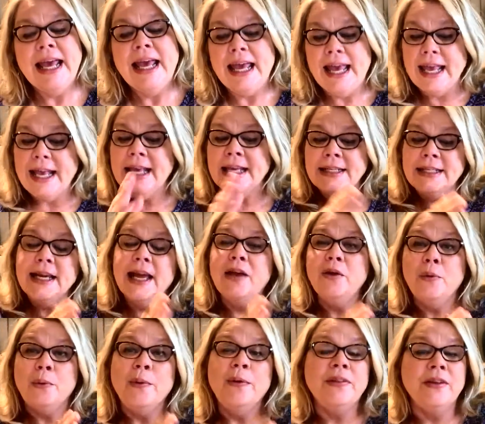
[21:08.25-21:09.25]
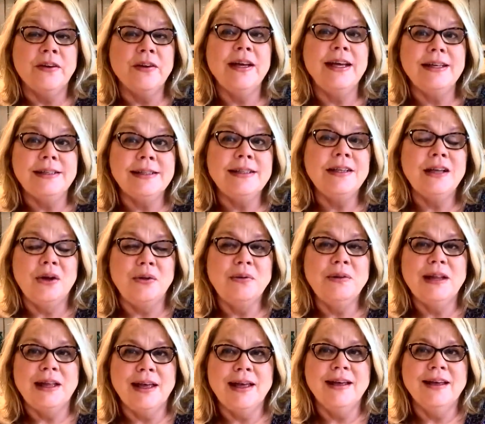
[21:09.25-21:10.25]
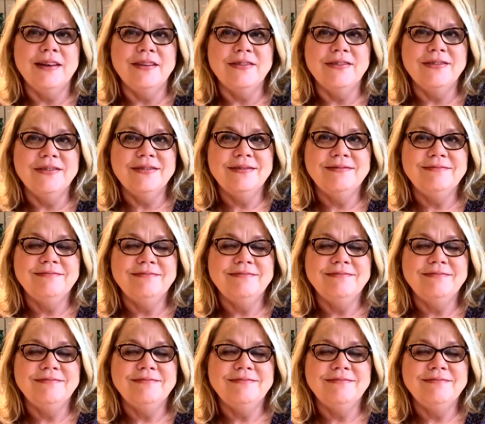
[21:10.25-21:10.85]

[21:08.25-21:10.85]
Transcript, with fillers: He can take where there is no love,